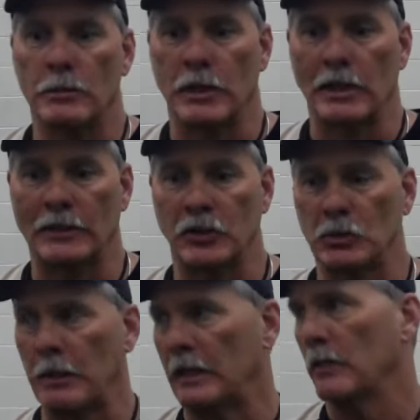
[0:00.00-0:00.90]
But I like the
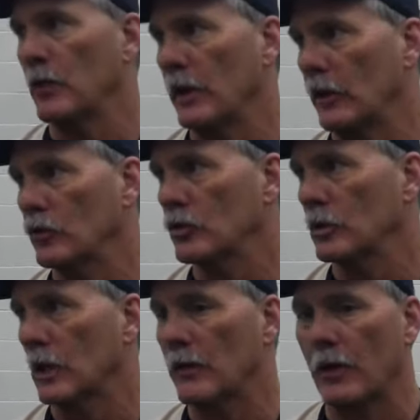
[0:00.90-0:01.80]
speed of things.
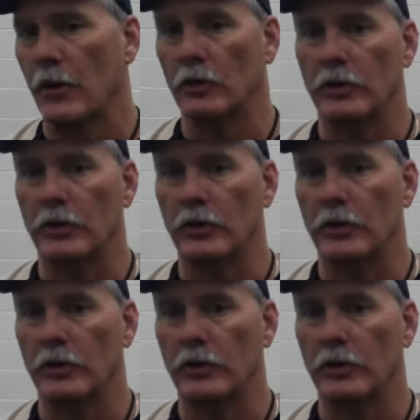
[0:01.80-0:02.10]
I thought